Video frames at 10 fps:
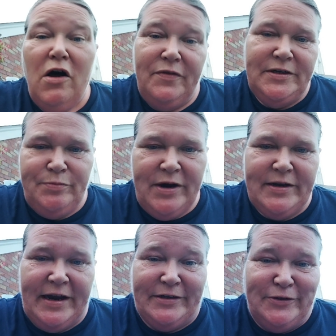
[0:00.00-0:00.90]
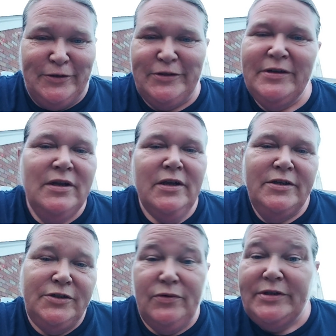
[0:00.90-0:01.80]
on these breakdancers.
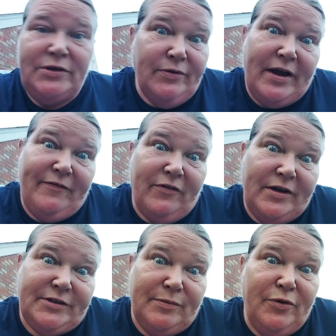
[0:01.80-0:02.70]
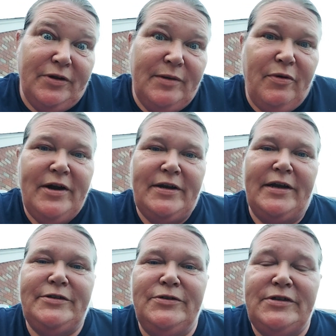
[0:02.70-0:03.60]
So it's okay for us to bully
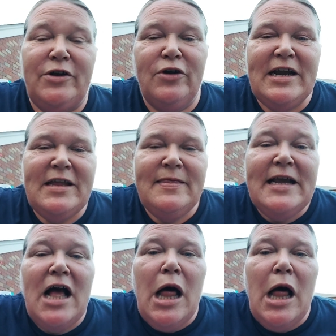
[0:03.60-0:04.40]
breakdancers that are in the